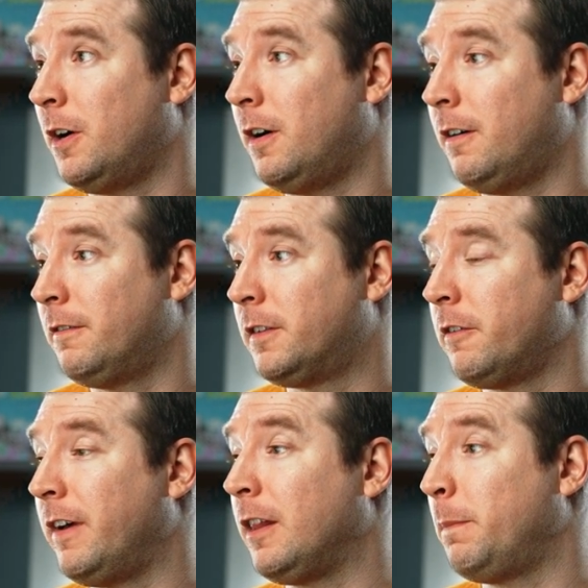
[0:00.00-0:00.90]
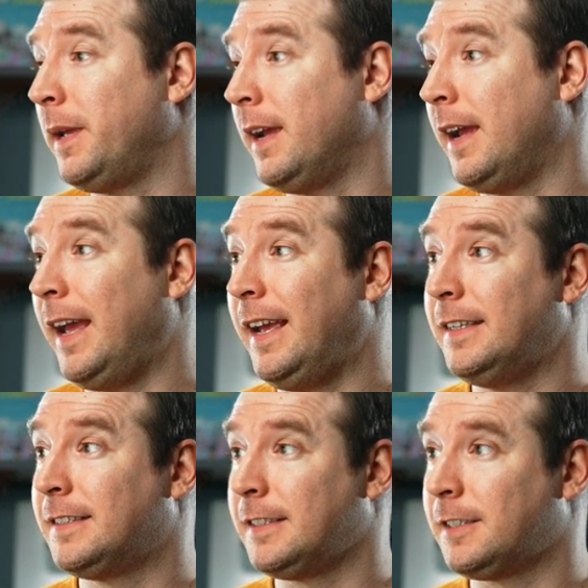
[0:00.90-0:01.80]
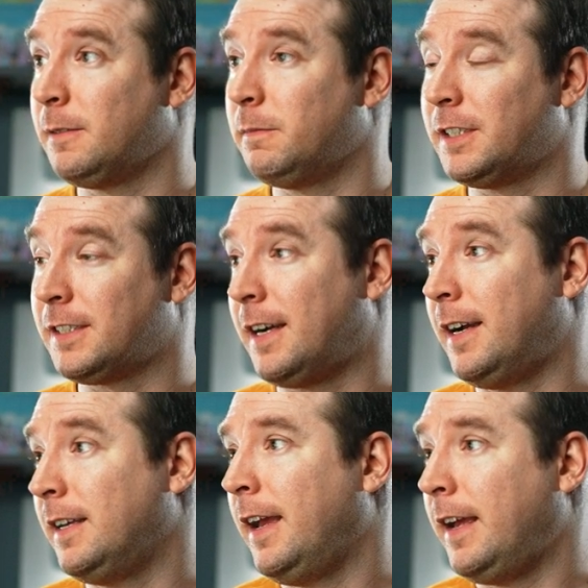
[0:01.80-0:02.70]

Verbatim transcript: of developing a system design,